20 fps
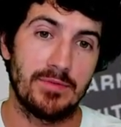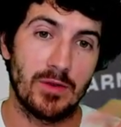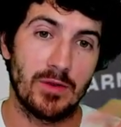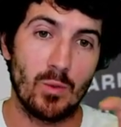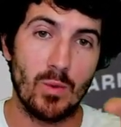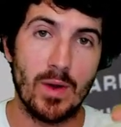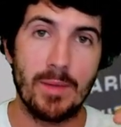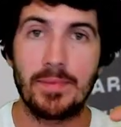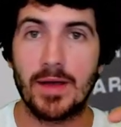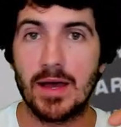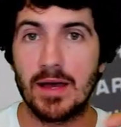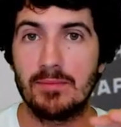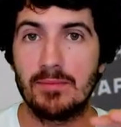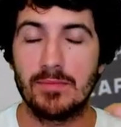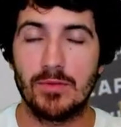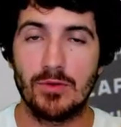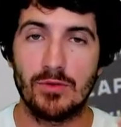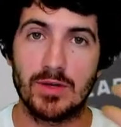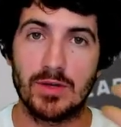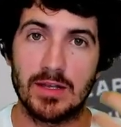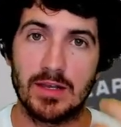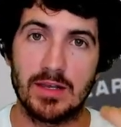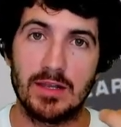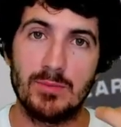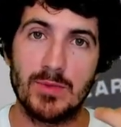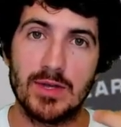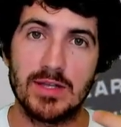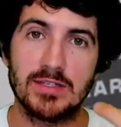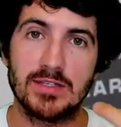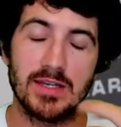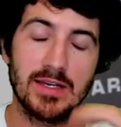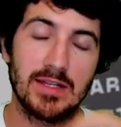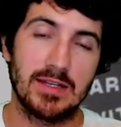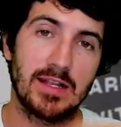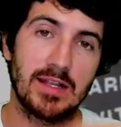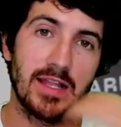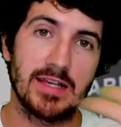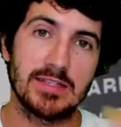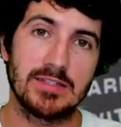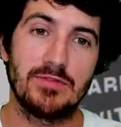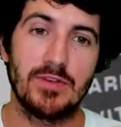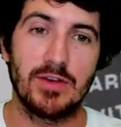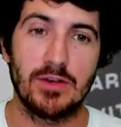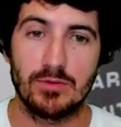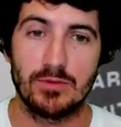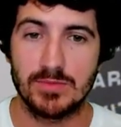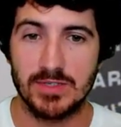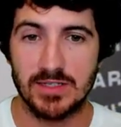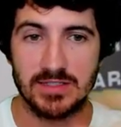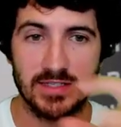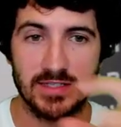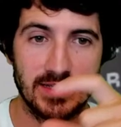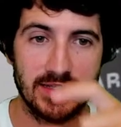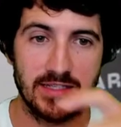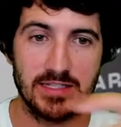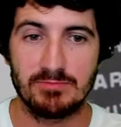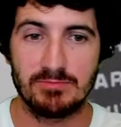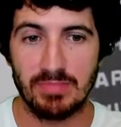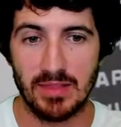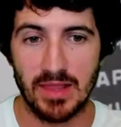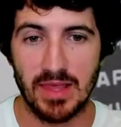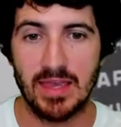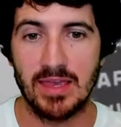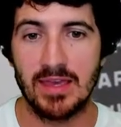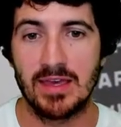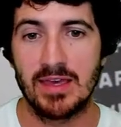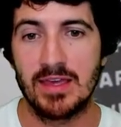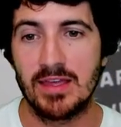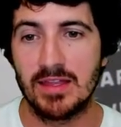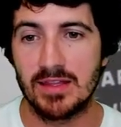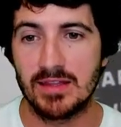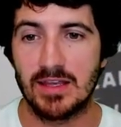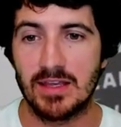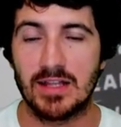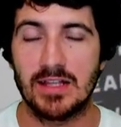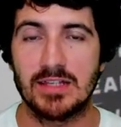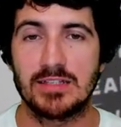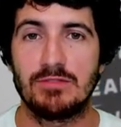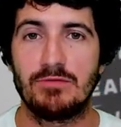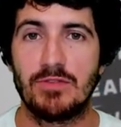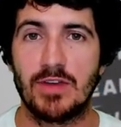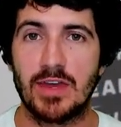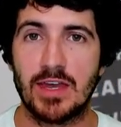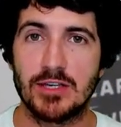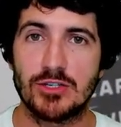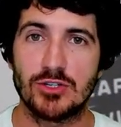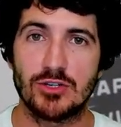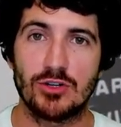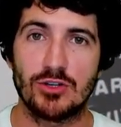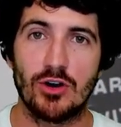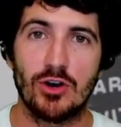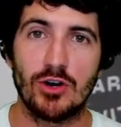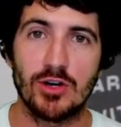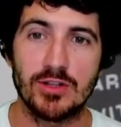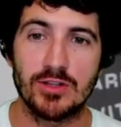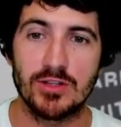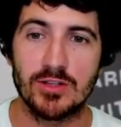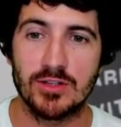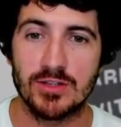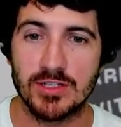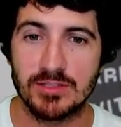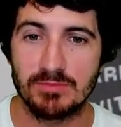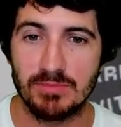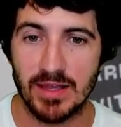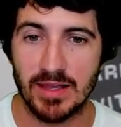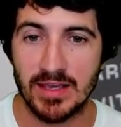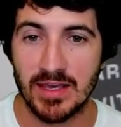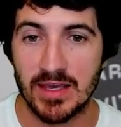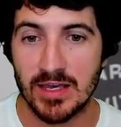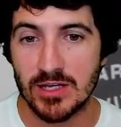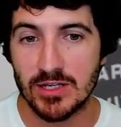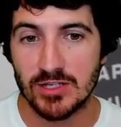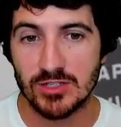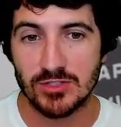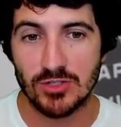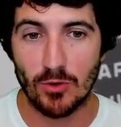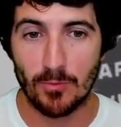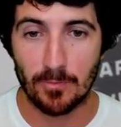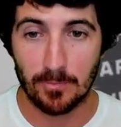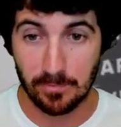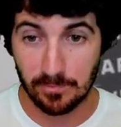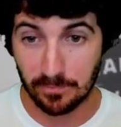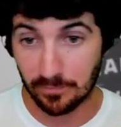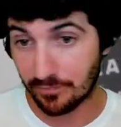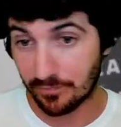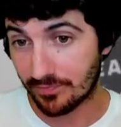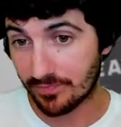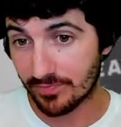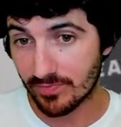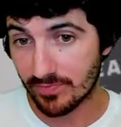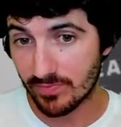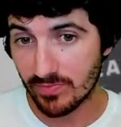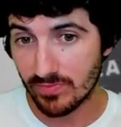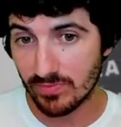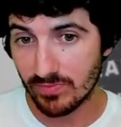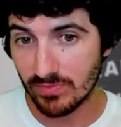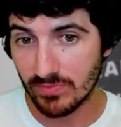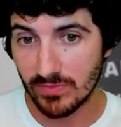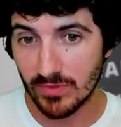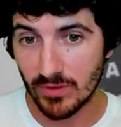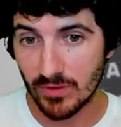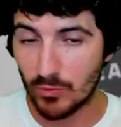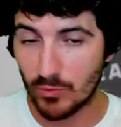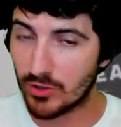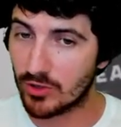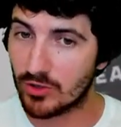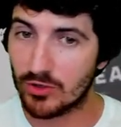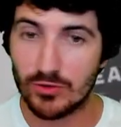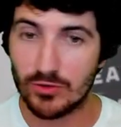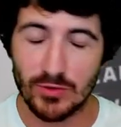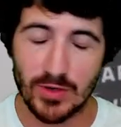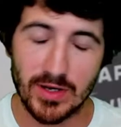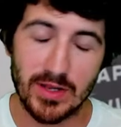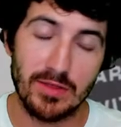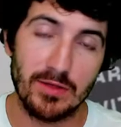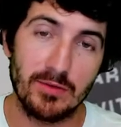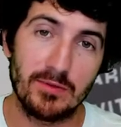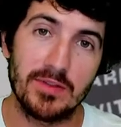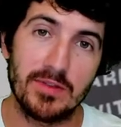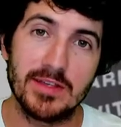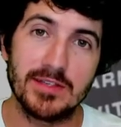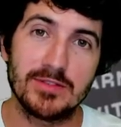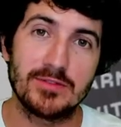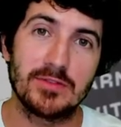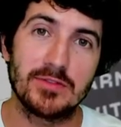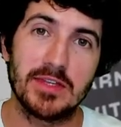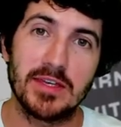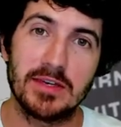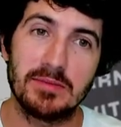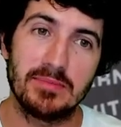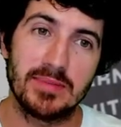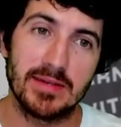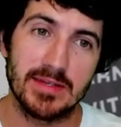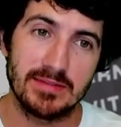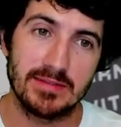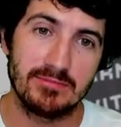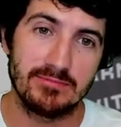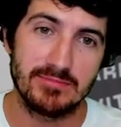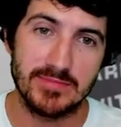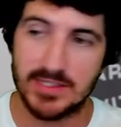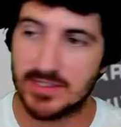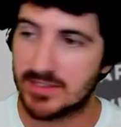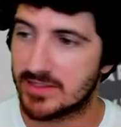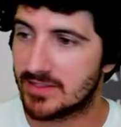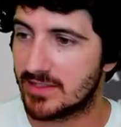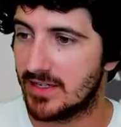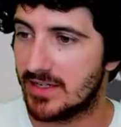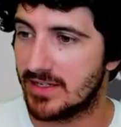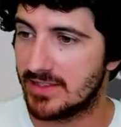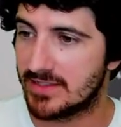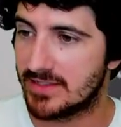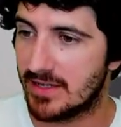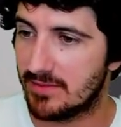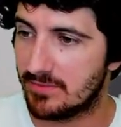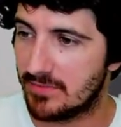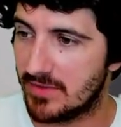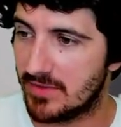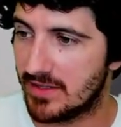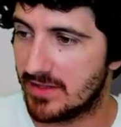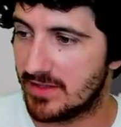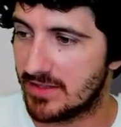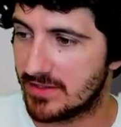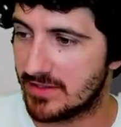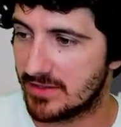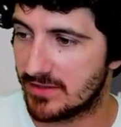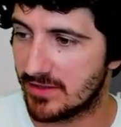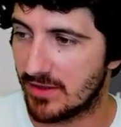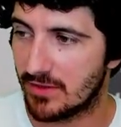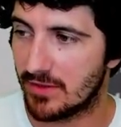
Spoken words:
the webcam look at an image and classify objects and display the classification on the display. So we're not going to do anything with this today, but just a heads up that this is